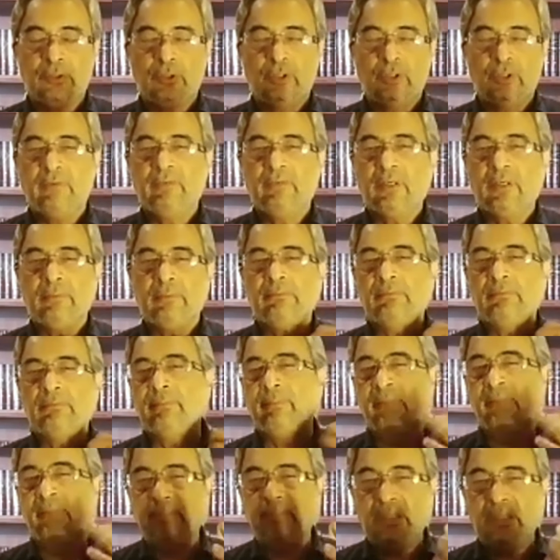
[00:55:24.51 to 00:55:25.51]
So they were
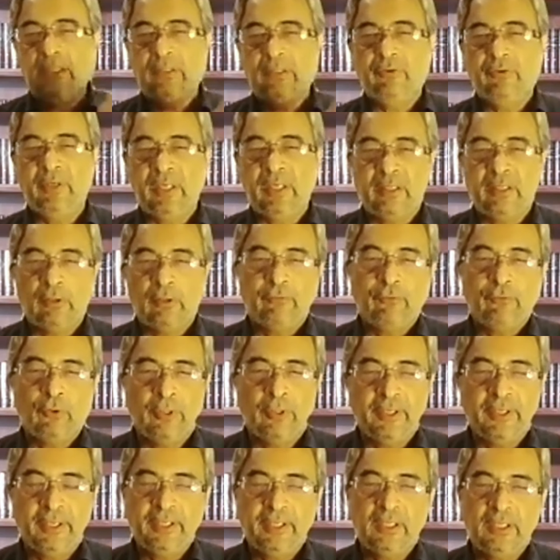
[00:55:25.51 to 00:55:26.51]
maybe 300 or
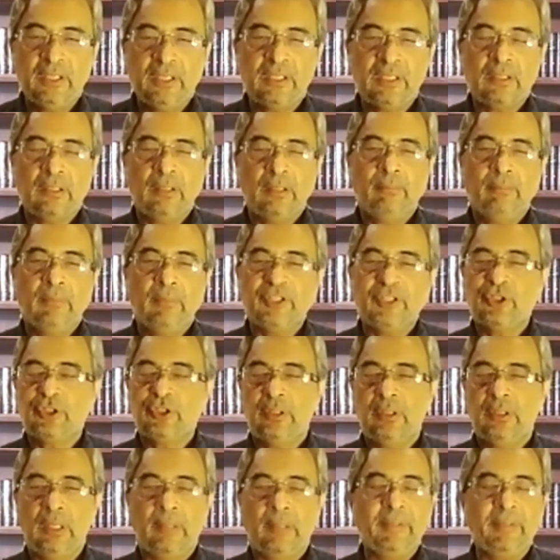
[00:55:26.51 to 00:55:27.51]
400 years,
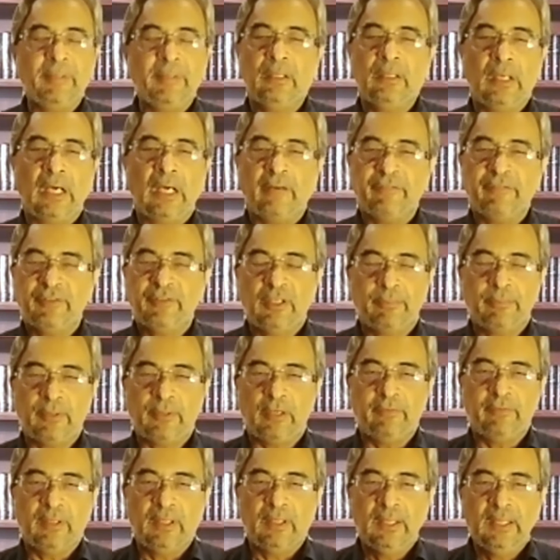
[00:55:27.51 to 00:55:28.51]
after the
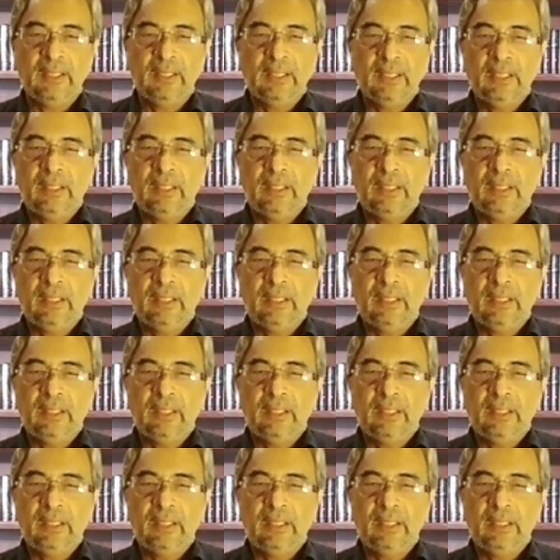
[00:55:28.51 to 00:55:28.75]
Prophet.